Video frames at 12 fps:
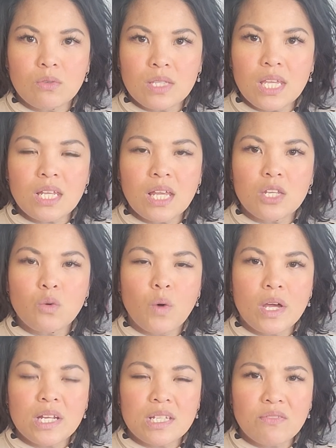need and you
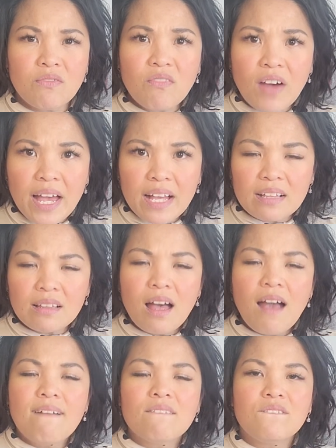want to file
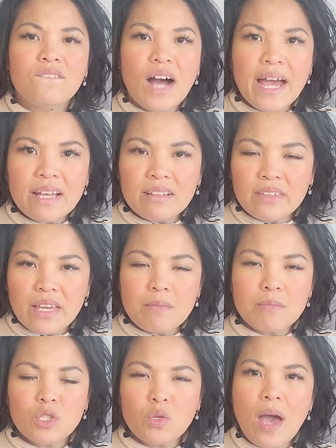file
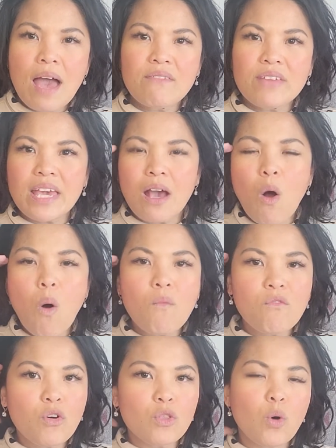them so have a home
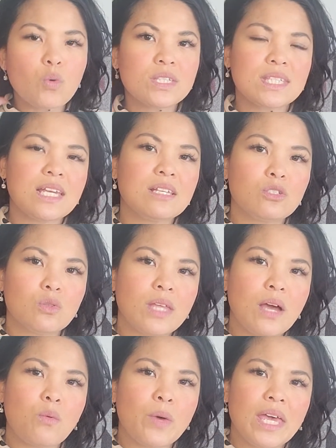for those things so
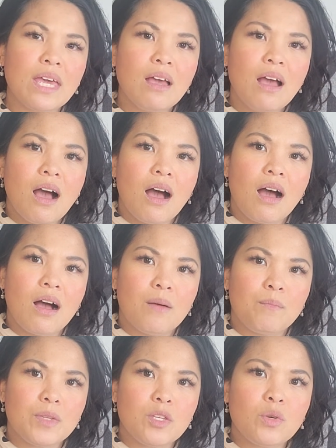that way
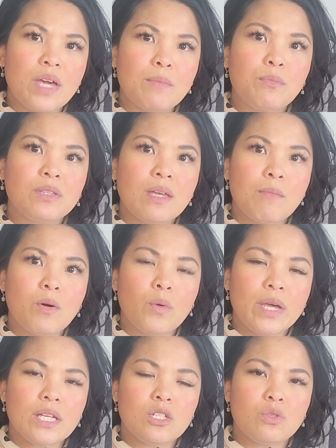um, you can put them
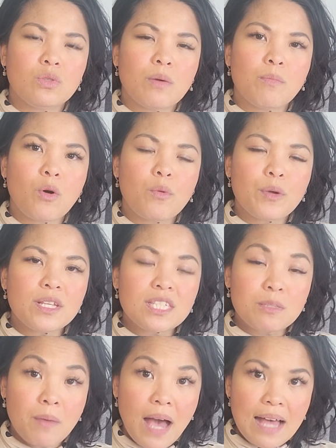away to the appropriate
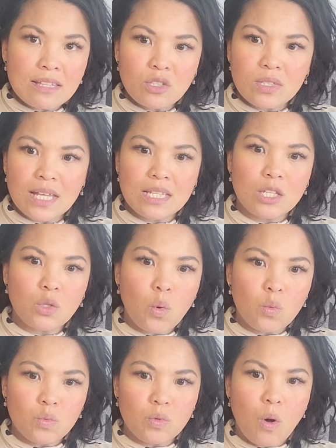spot so that they
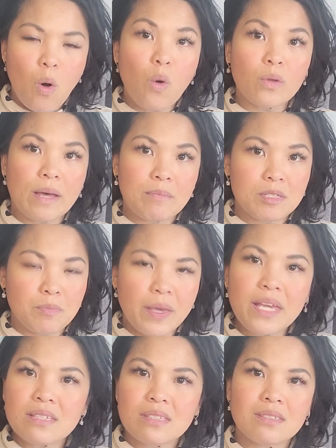don't hold up
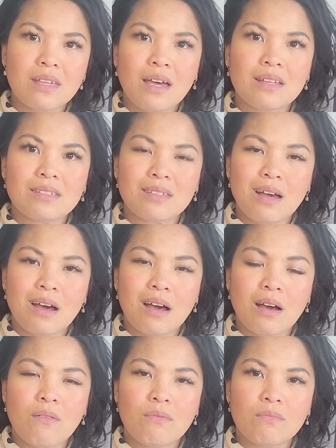space that
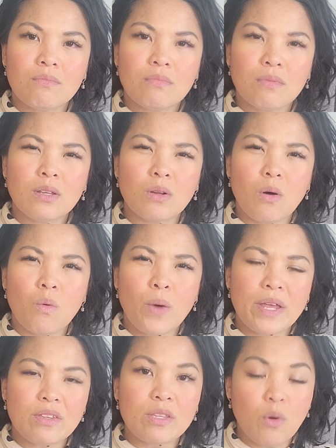uh, you know
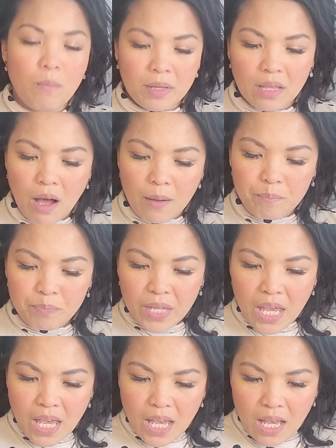where they don't belong
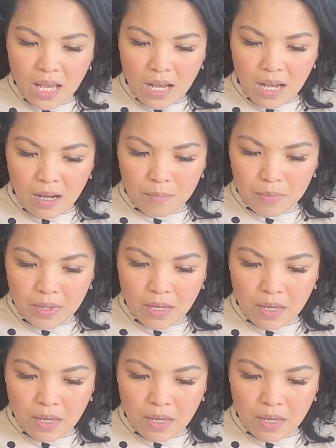um,